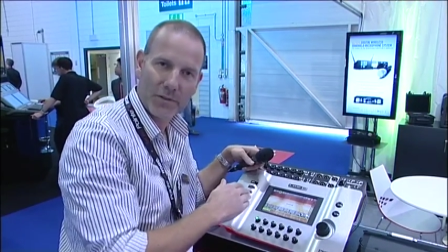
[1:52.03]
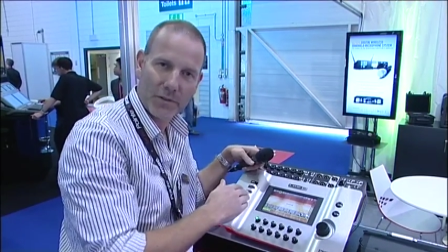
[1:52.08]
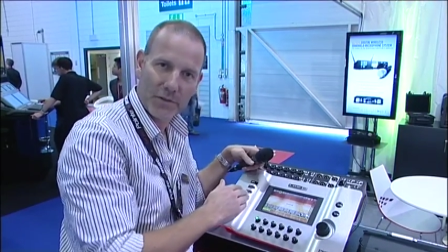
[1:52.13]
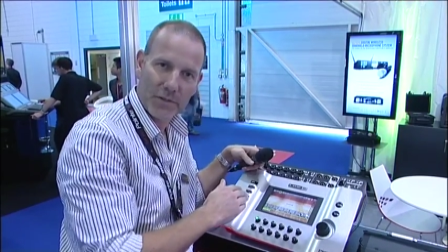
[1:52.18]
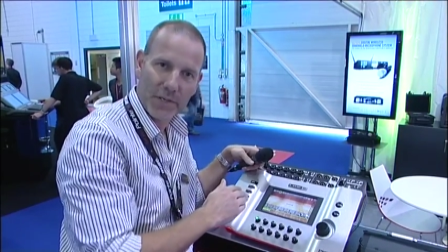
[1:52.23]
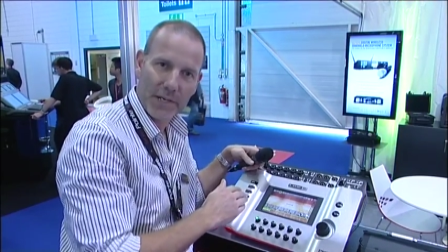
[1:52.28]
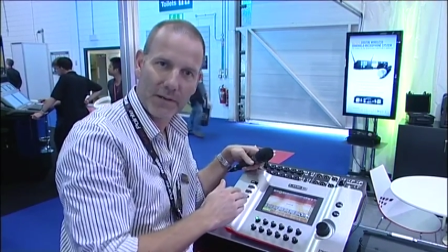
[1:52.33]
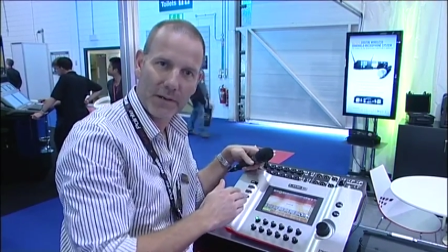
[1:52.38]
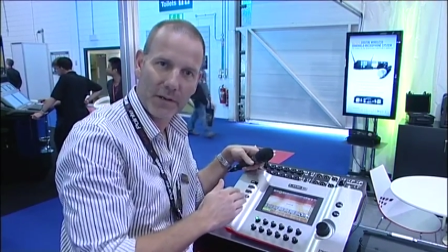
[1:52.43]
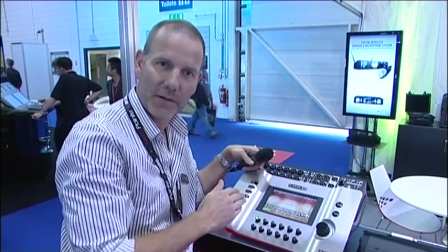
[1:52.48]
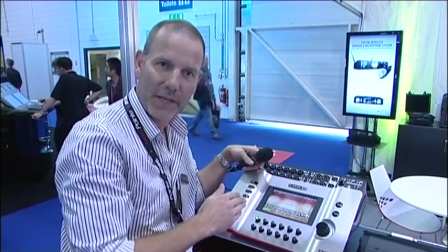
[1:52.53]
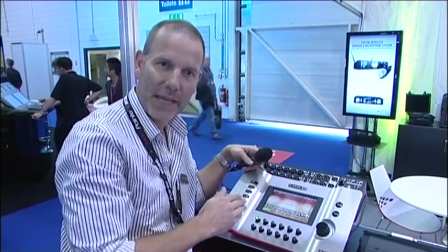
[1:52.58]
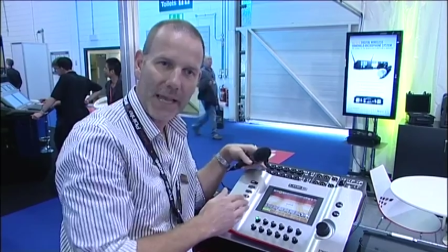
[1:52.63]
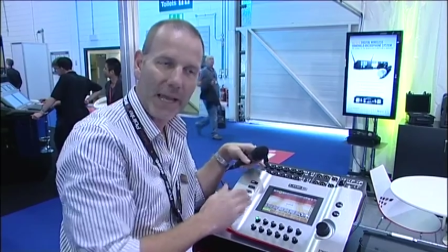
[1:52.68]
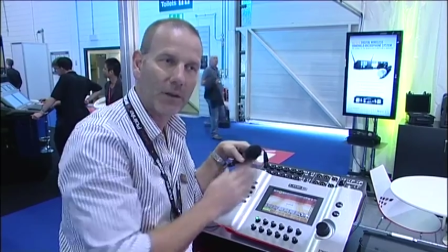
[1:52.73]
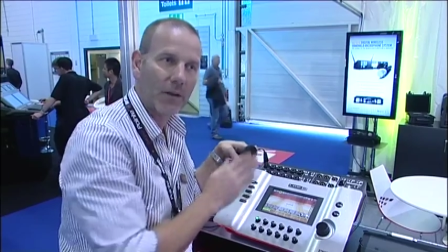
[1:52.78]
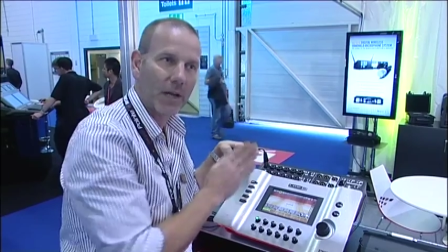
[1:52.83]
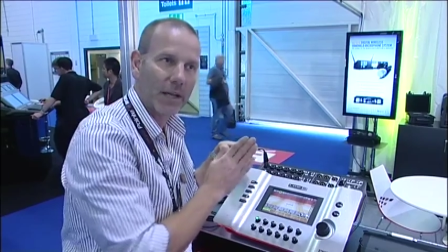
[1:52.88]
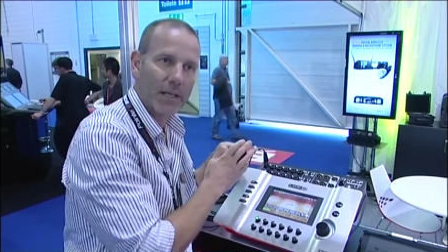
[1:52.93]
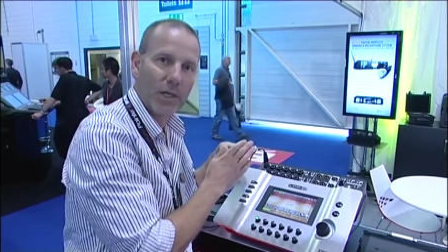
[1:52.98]
or zeroed
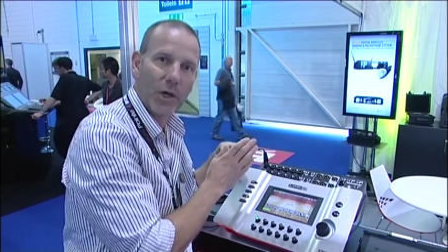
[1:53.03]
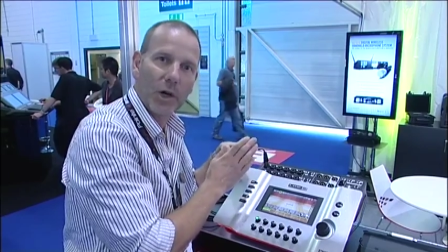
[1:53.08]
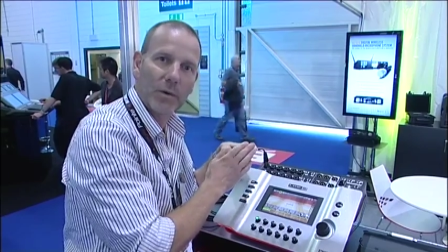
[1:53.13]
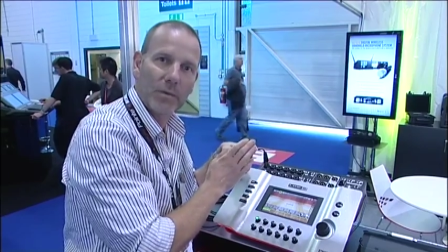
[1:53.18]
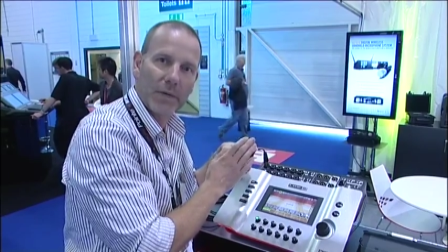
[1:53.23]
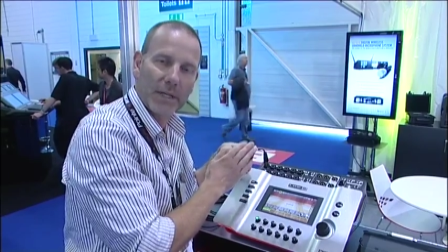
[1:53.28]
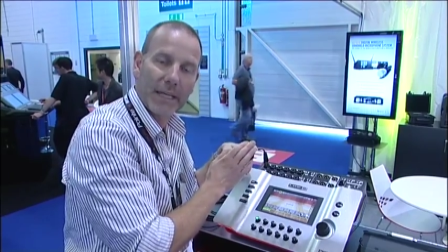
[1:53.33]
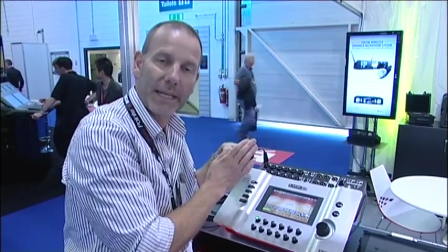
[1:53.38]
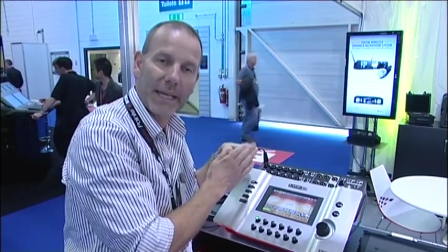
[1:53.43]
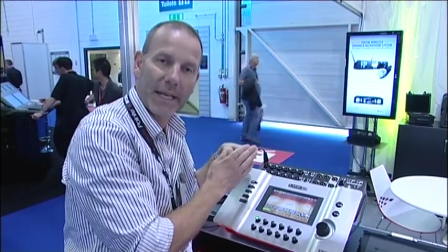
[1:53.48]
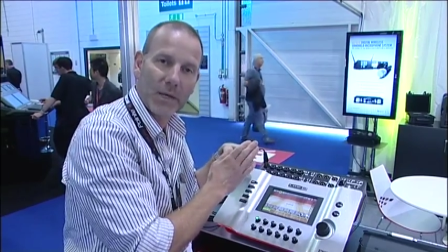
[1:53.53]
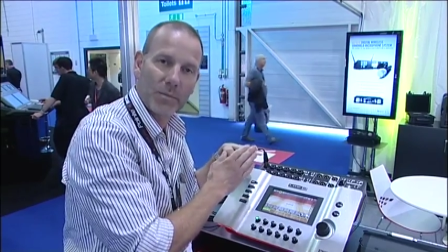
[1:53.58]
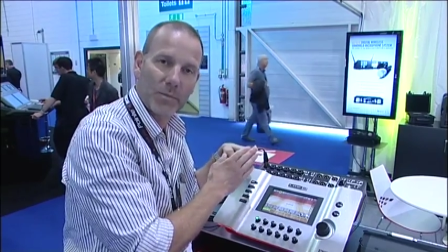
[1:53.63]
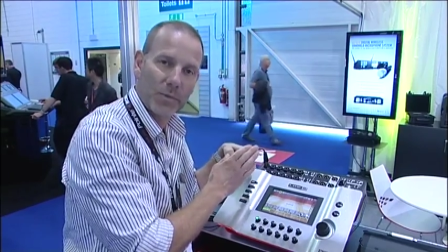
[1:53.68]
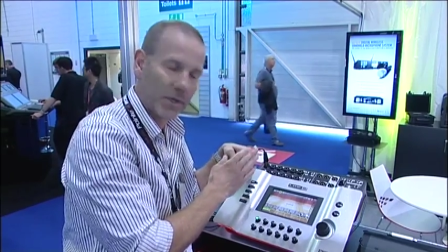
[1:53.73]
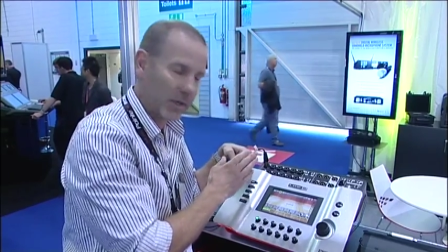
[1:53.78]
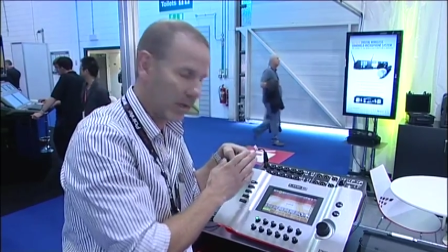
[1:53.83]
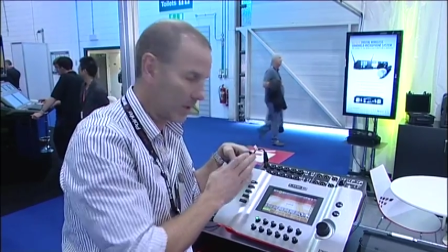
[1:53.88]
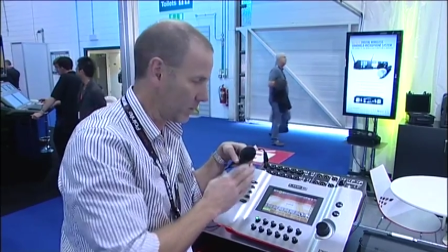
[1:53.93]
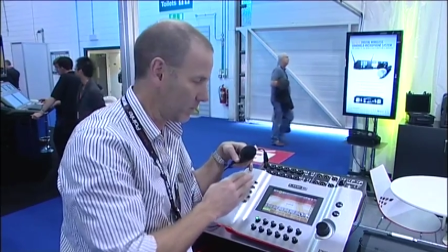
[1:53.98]
out, I know I'm going to get a
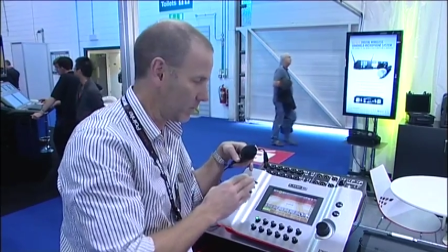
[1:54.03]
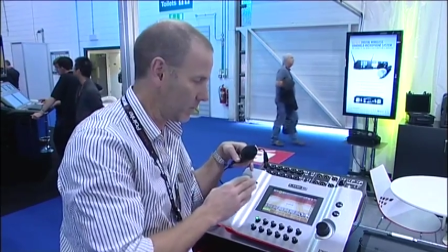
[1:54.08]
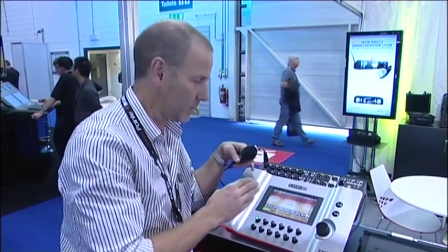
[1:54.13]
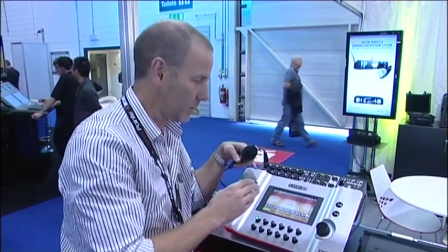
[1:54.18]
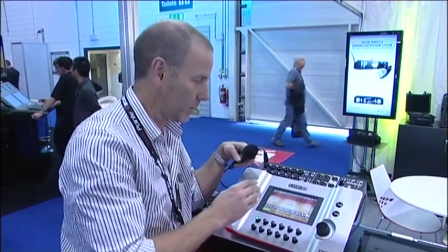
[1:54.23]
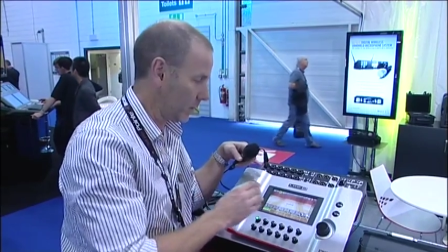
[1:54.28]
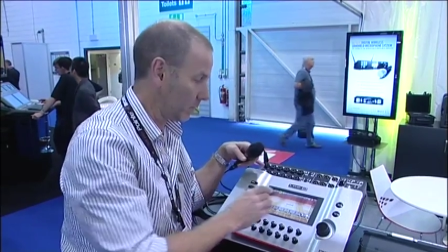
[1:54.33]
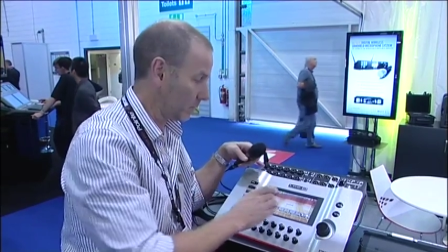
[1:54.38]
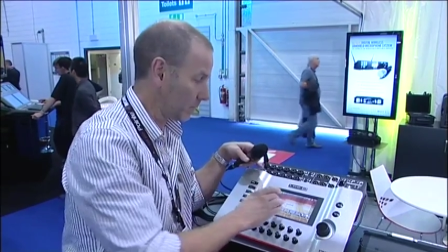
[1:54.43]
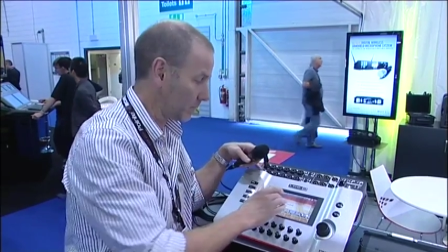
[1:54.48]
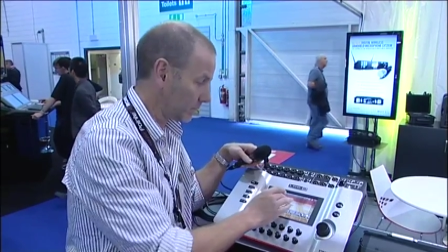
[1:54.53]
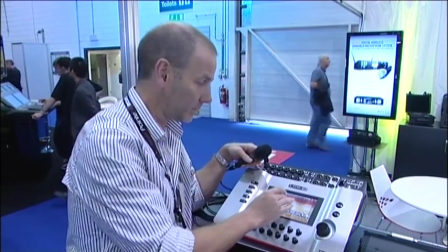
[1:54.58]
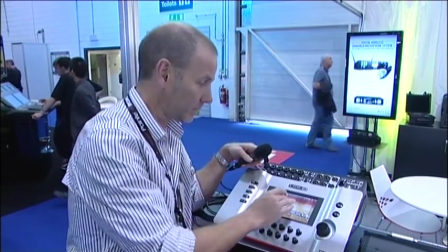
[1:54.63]
pretty good result.